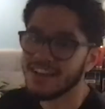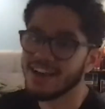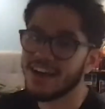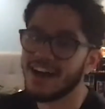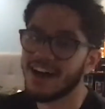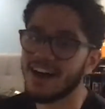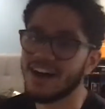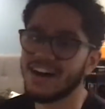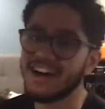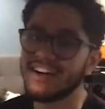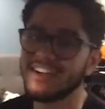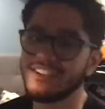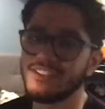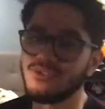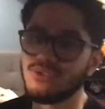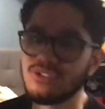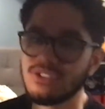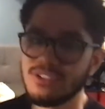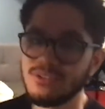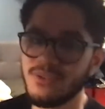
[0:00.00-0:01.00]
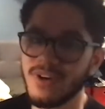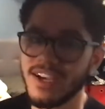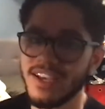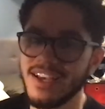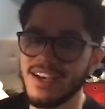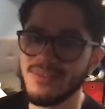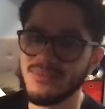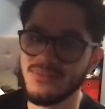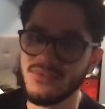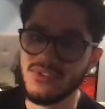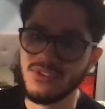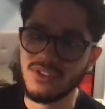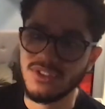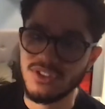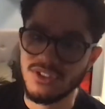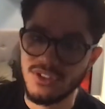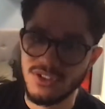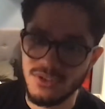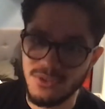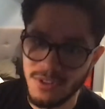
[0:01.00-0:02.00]
uh, UCYM for
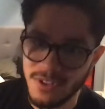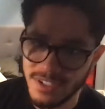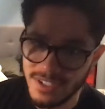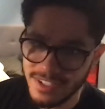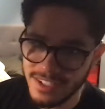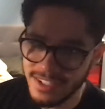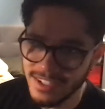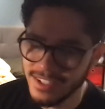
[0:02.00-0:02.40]
short.